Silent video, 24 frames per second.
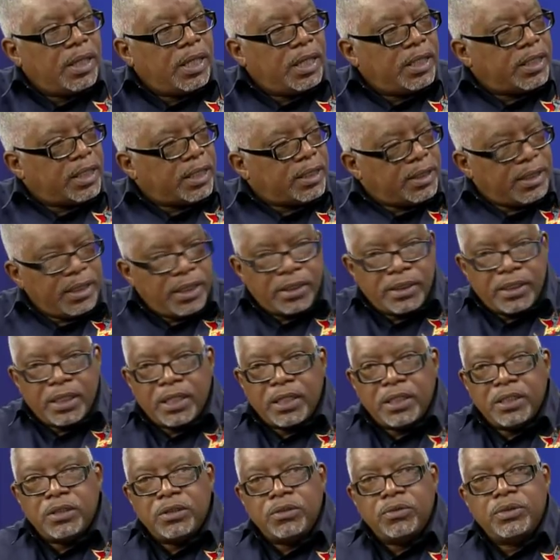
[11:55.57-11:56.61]
is that
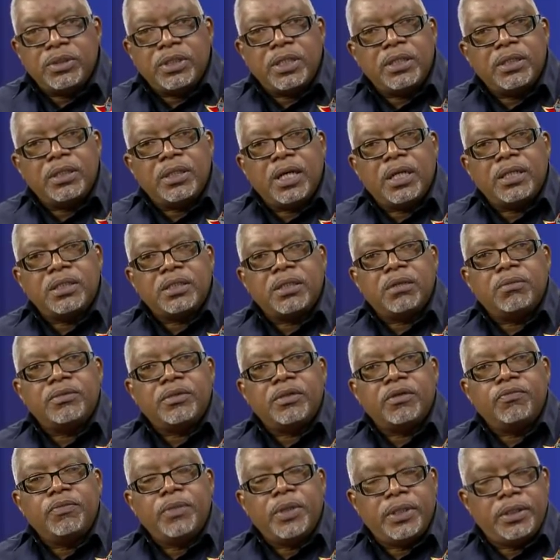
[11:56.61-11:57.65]
T&TEC is losing large
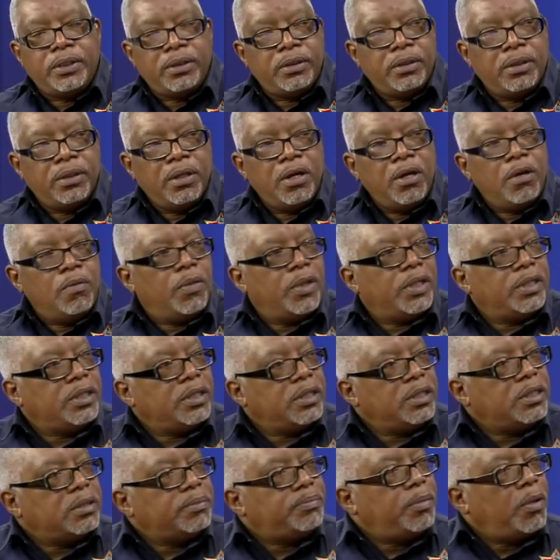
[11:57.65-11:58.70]
sums of money, but
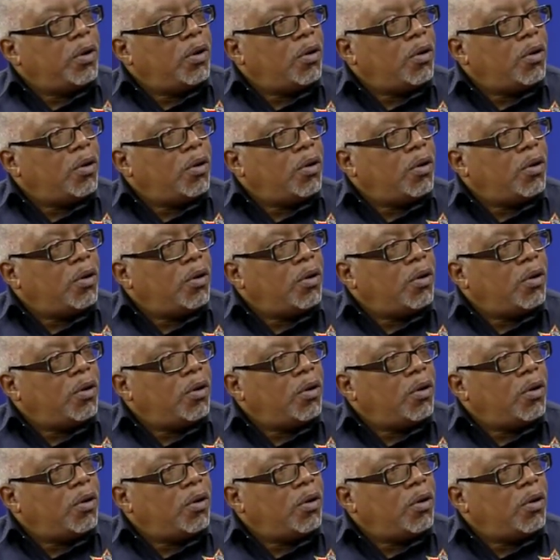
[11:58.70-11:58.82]
these